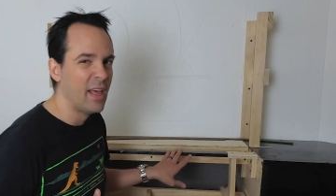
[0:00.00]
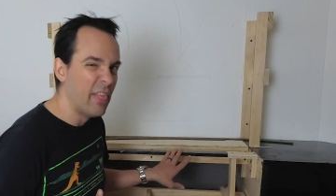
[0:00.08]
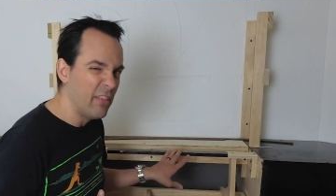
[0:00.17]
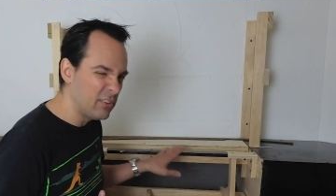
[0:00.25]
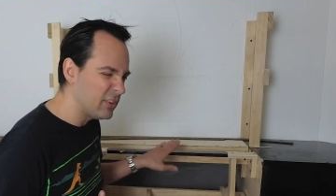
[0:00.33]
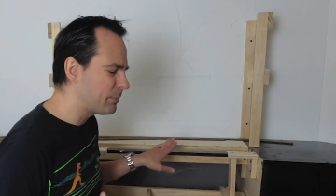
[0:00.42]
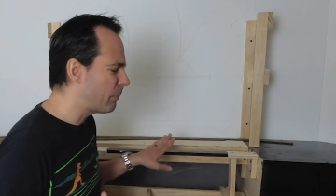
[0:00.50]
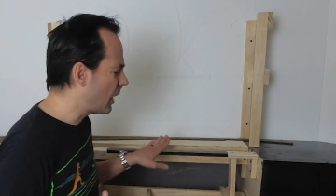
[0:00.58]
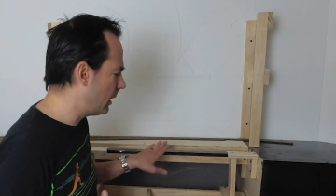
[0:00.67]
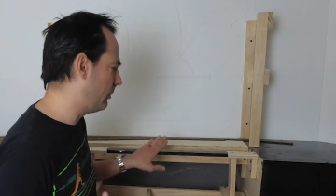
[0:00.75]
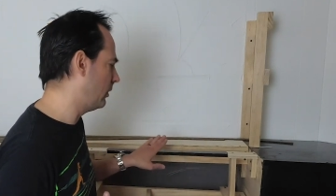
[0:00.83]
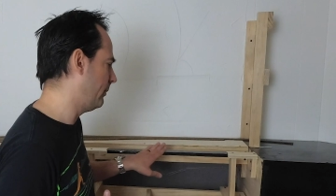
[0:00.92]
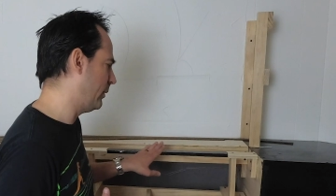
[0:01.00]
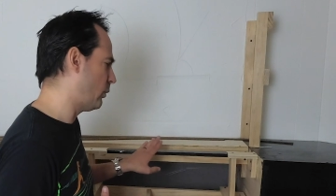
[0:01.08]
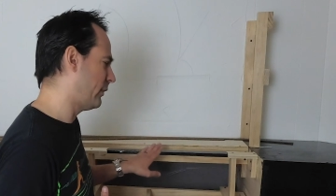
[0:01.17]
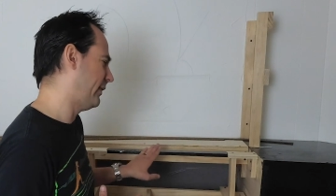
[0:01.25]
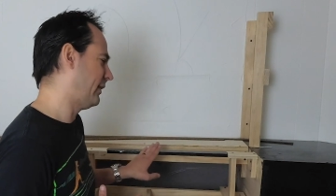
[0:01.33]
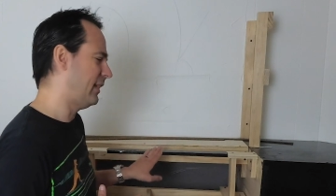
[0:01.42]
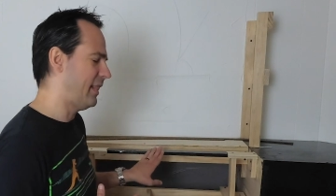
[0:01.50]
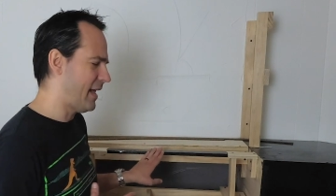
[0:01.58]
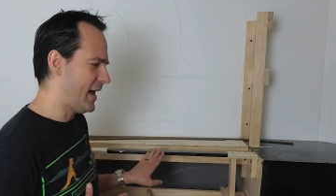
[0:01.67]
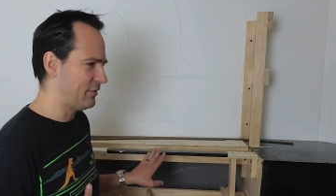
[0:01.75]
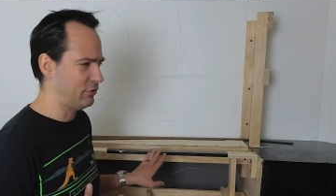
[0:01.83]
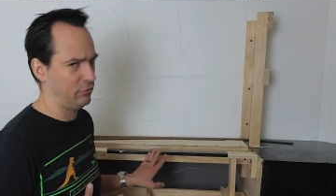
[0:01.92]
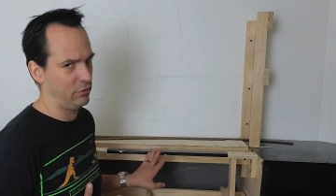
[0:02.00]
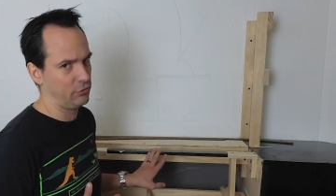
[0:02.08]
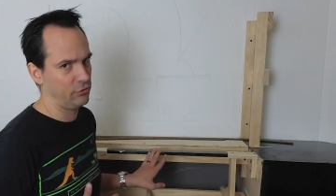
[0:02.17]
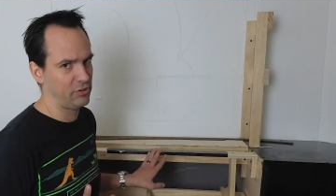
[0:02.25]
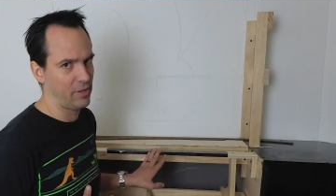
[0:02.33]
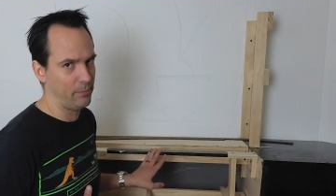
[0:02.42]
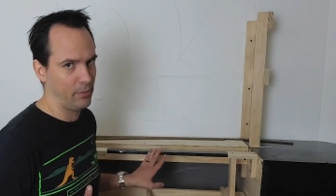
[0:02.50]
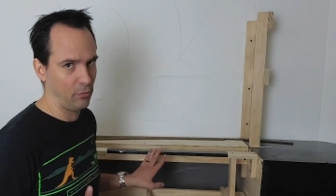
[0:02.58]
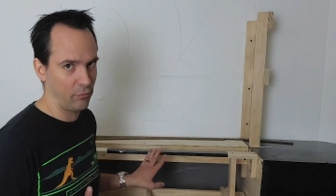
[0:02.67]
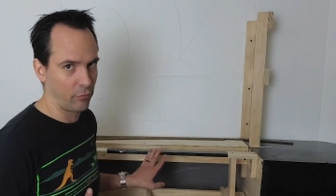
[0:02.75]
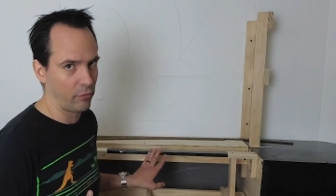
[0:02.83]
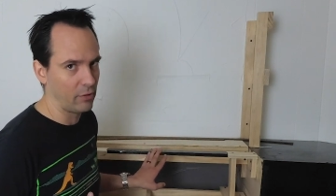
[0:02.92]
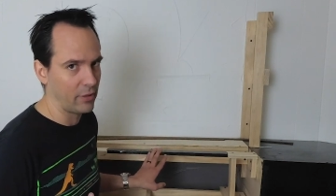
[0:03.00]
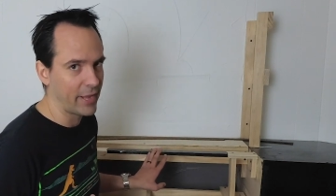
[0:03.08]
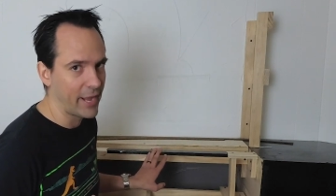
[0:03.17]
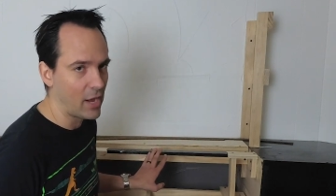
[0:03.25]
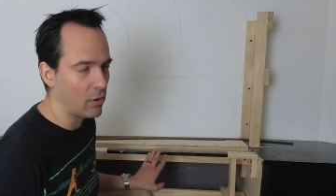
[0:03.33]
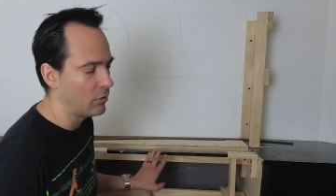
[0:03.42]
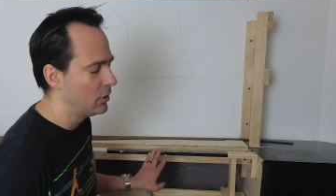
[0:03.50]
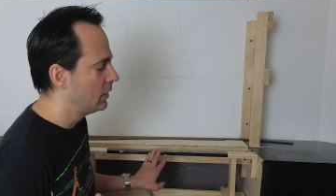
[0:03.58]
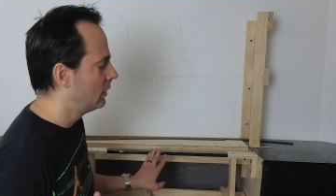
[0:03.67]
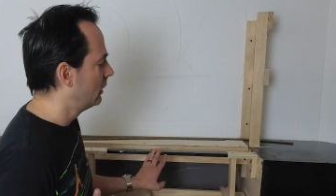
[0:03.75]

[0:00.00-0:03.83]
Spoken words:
this is probably going to be one of the last structures I build for the layout,